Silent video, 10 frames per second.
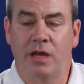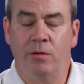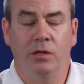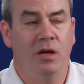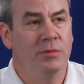
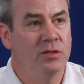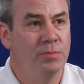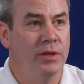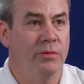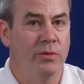will come into
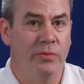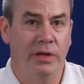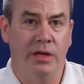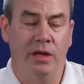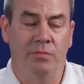play when
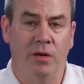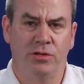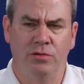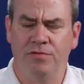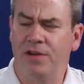we in
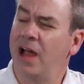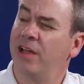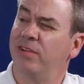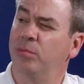Module 5,